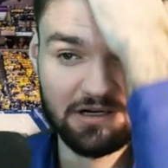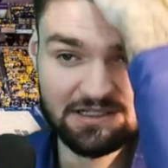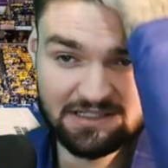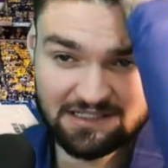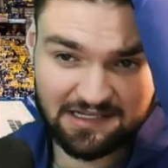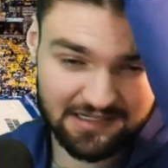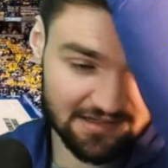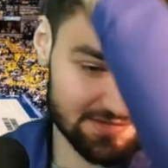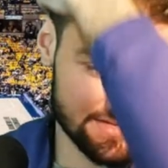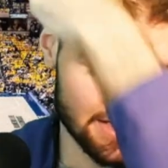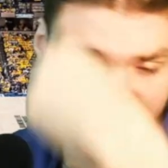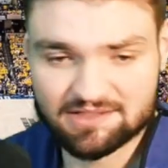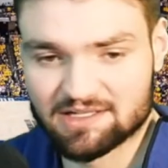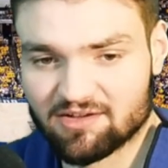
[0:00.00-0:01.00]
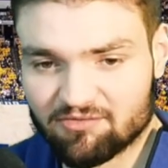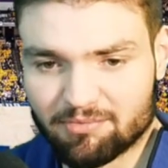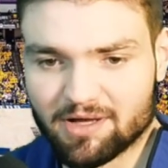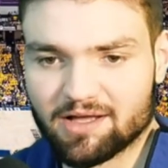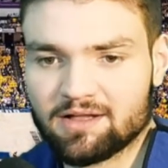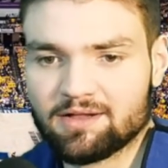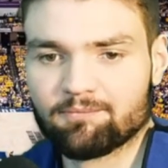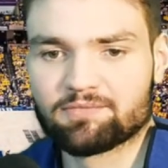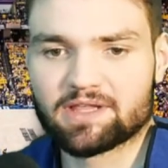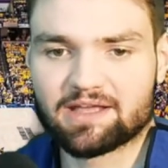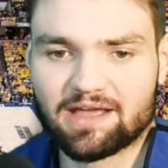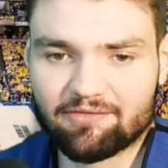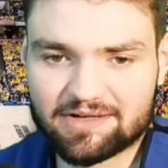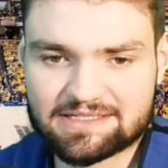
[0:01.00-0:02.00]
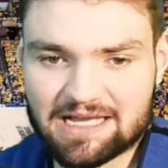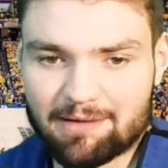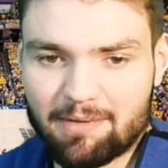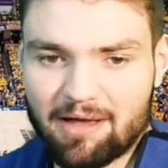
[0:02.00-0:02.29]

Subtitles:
and see he's done stuff, but every time